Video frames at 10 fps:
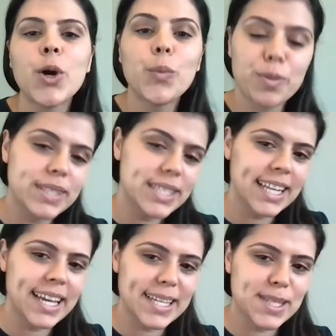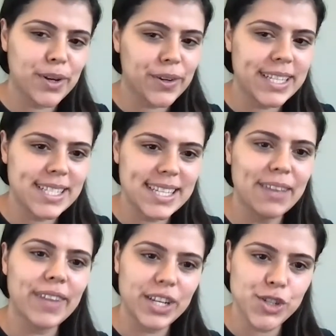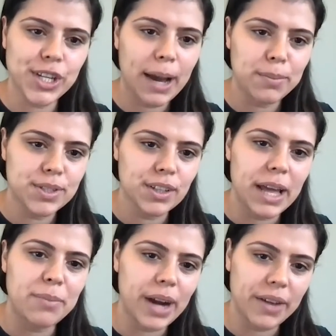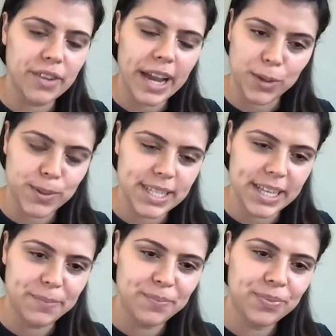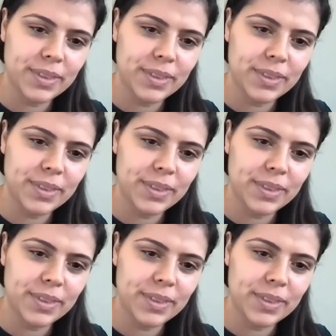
with particular experience in venture capital and private equity.